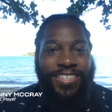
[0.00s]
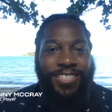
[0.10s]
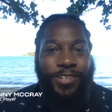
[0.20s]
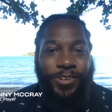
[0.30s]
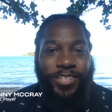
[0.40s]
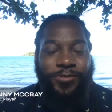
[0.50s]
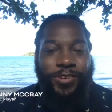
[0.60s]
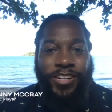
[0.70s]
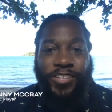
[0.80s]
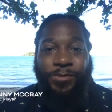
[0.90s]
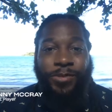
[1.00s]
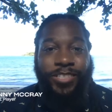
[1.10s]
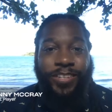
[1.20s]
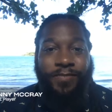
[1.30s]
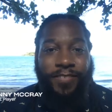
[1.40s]
So it's
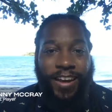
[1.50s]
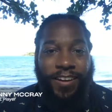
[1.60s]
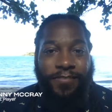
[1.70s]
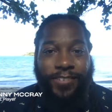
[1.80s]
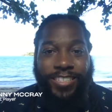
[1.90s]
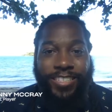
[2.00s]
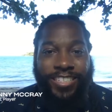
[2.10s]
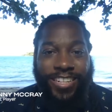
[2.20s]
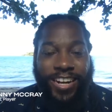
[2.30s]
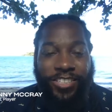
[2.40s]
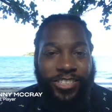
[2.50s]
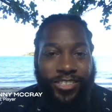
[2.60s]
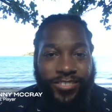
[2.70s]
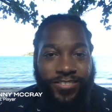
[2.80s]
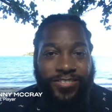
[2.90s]
100% fair for the entire show.